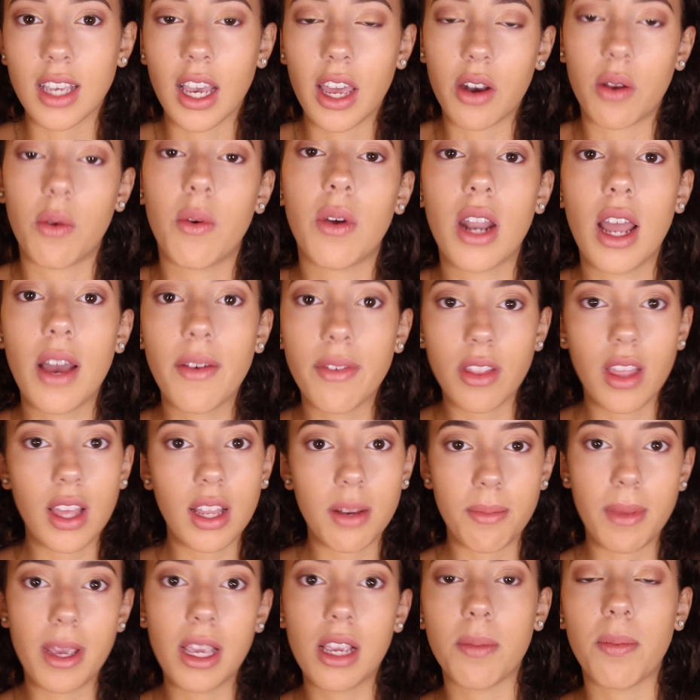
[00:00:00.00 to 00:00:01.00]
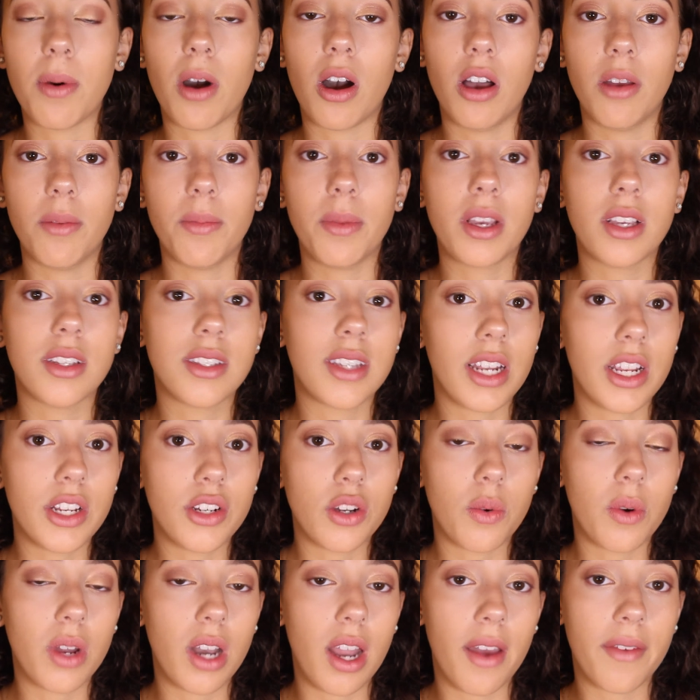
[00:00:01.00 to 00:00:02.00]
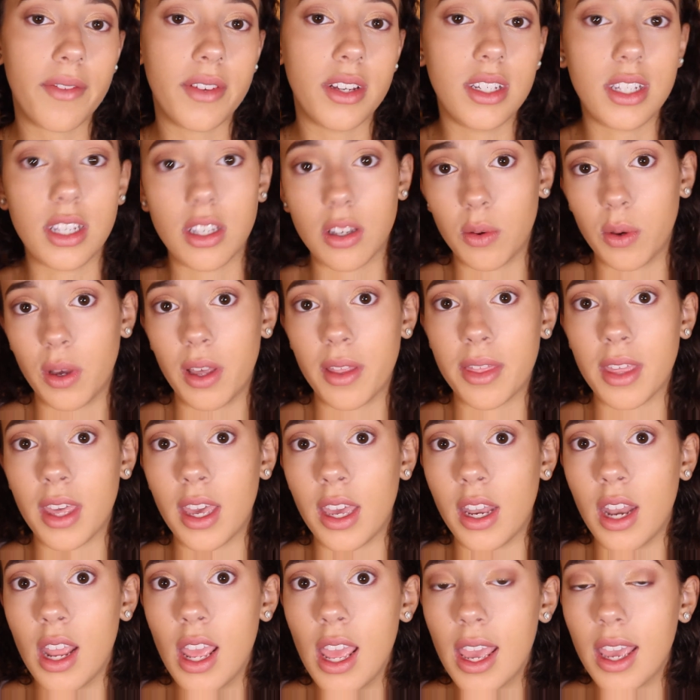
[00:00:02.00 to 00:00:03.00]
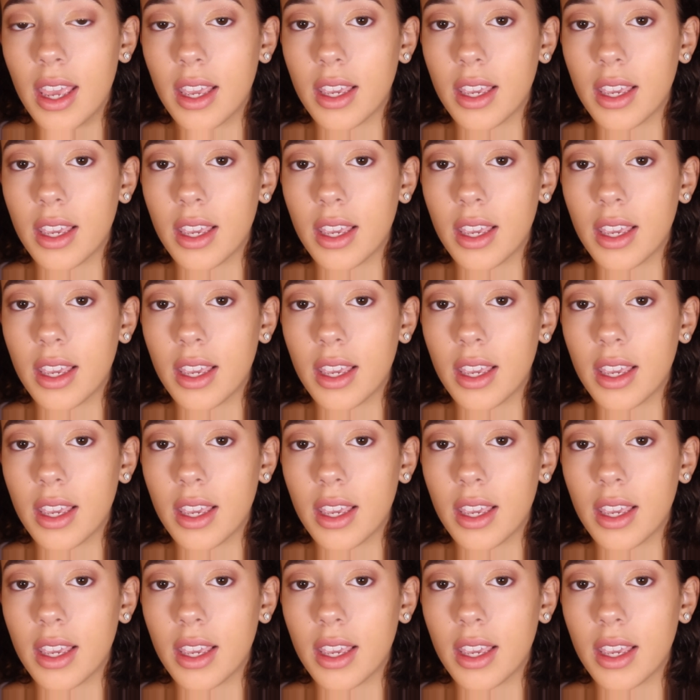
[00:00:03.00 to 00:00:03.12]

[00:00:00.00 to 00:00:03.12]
I don't want to have a lot of makeup on because then I don't want to have to deal with it